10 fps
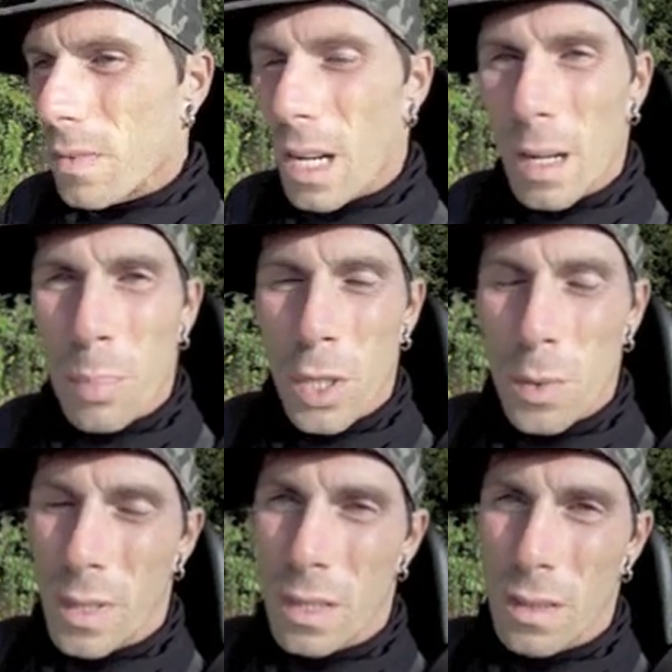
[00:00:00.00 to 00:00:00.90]
kind of
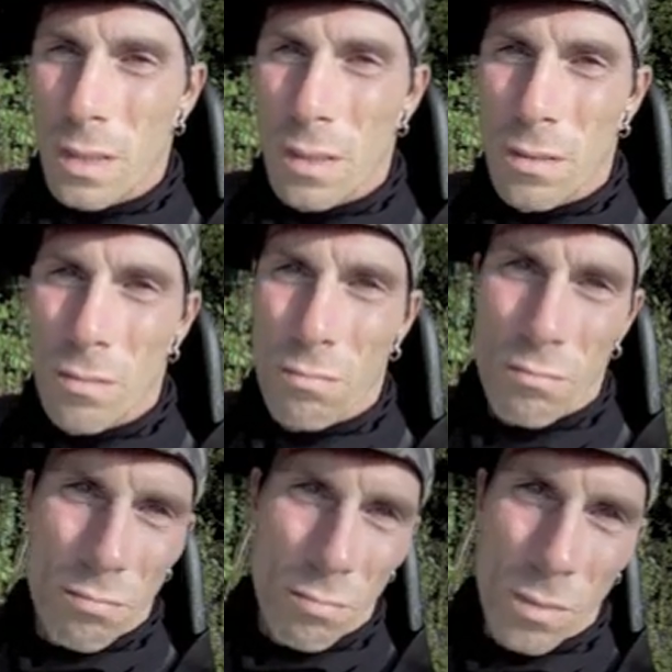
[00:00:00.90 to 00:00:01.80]
pushed me
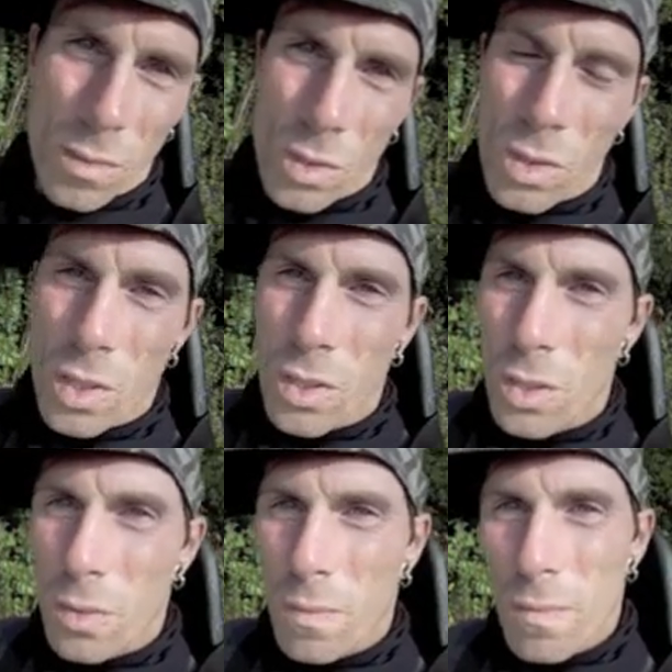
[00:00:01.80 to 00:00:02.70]
to
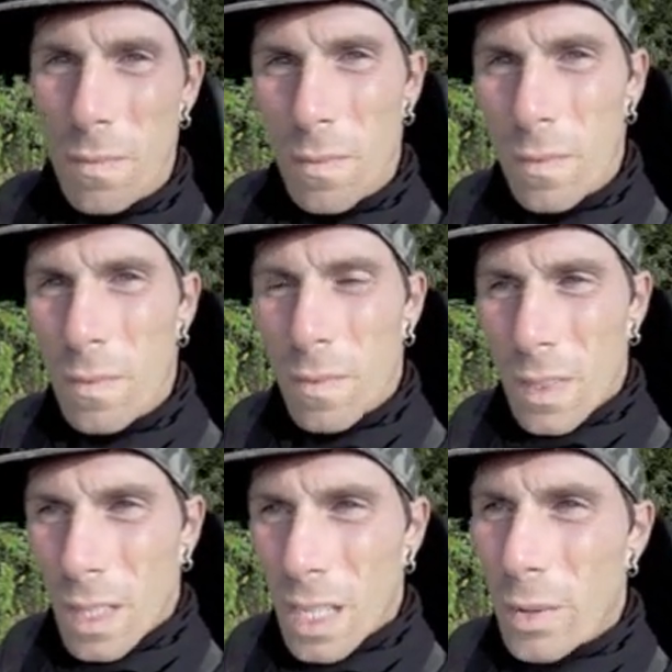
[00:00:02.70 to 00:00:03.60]
do.
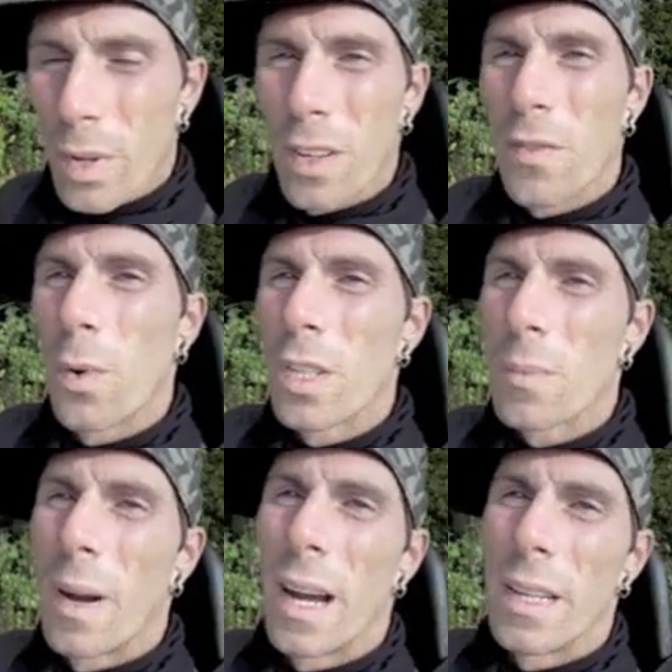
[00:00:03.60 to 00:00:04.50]
He reinforced
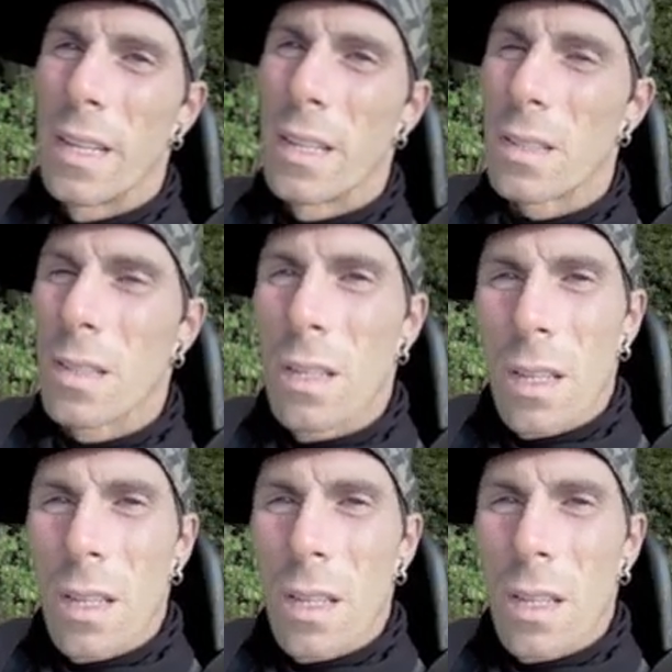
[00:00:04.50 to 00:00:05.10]
my ideas,